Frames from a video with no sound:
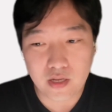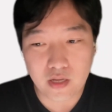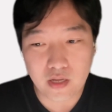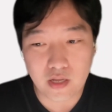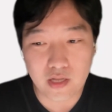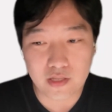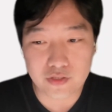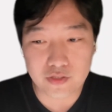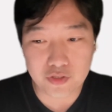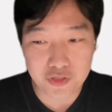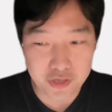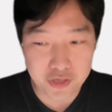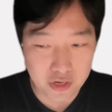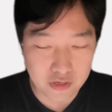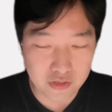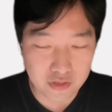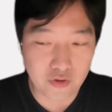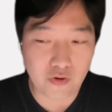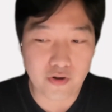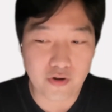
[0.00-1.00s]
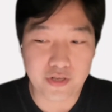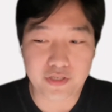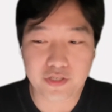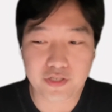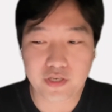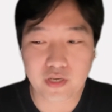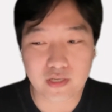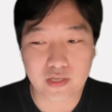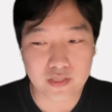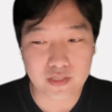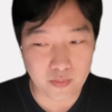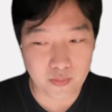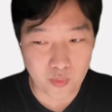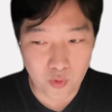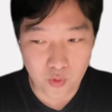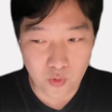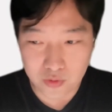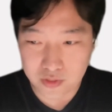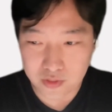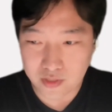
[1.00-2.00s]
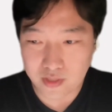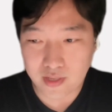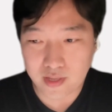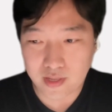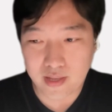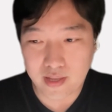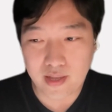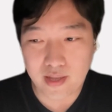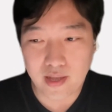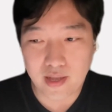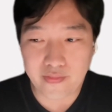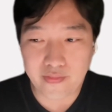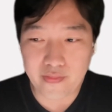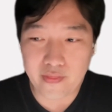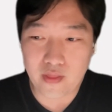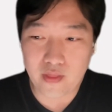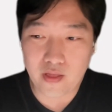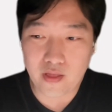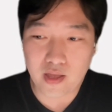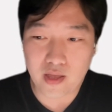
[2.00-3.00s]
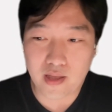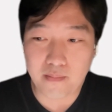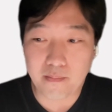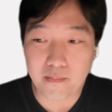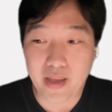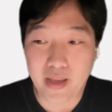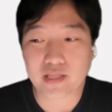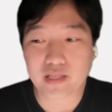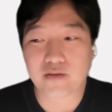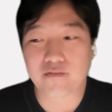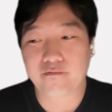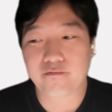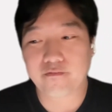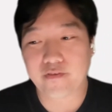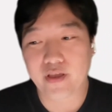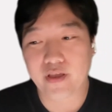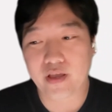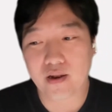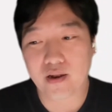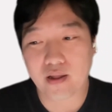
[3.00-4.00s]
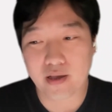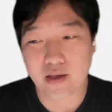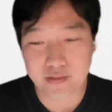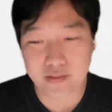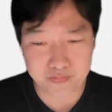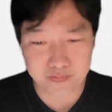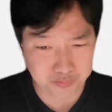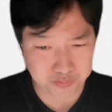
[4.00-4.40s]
and share knowledge and support and make them feel like